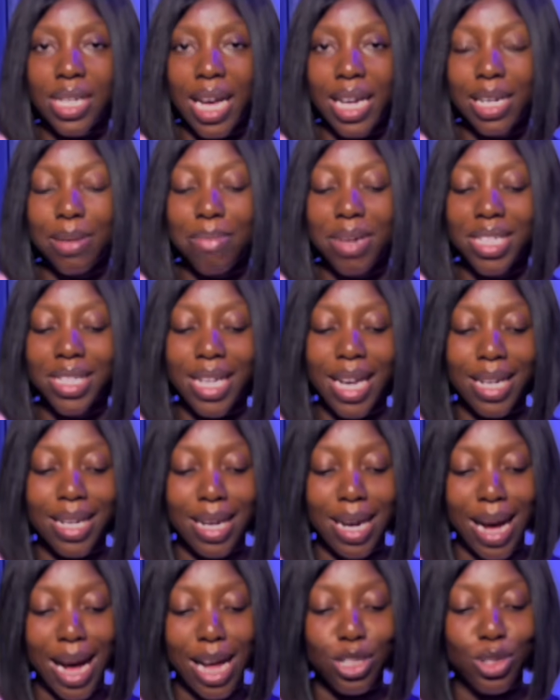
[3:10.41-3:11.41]

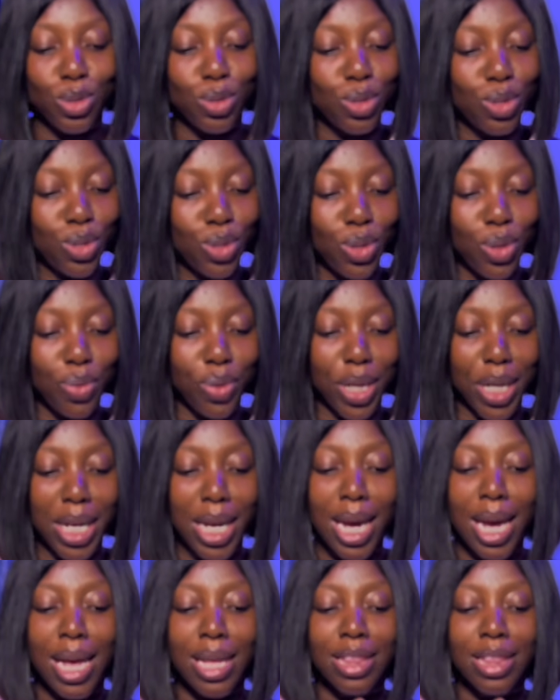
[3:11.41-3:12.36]
animated cartoon story